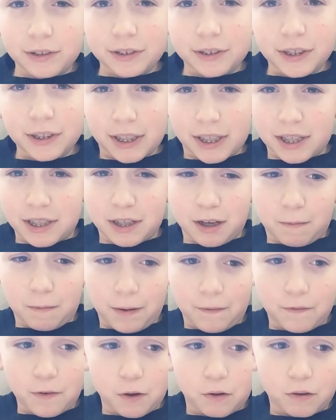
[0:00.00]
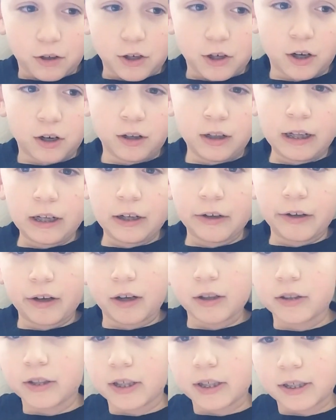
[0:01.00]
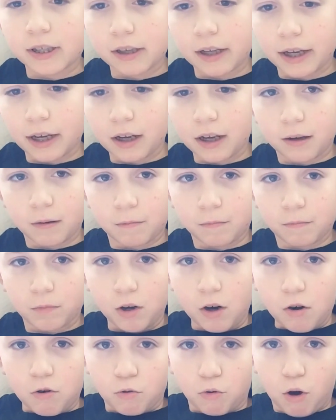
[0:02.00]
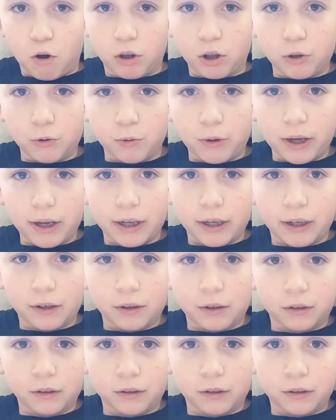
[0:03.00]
cause it's on my phone. You're literally on this rollaway